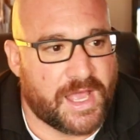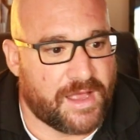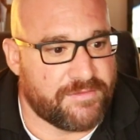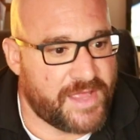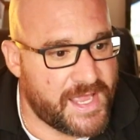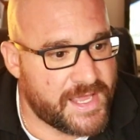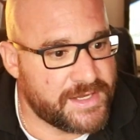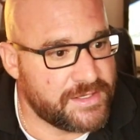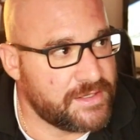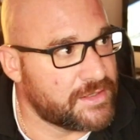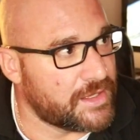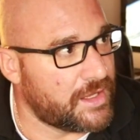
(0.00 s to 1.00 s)
I've had
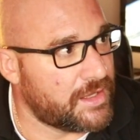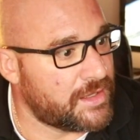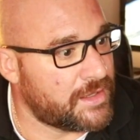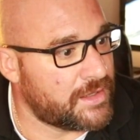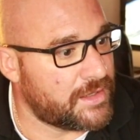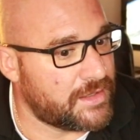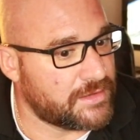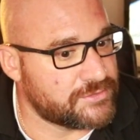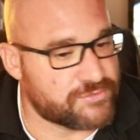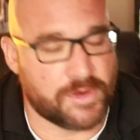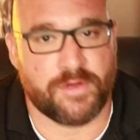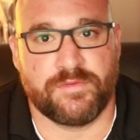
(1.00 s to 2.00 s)

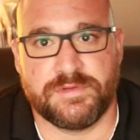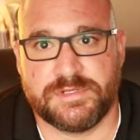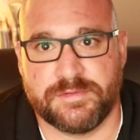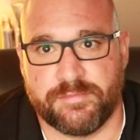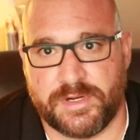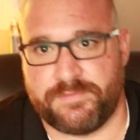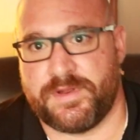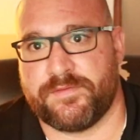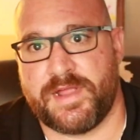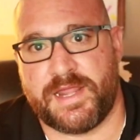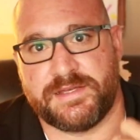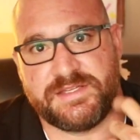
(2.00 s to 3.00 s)
drones, but I've
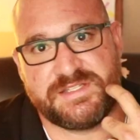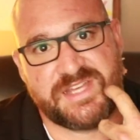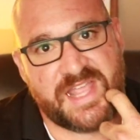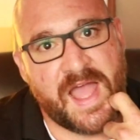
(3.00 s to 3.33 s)
never had a DJI.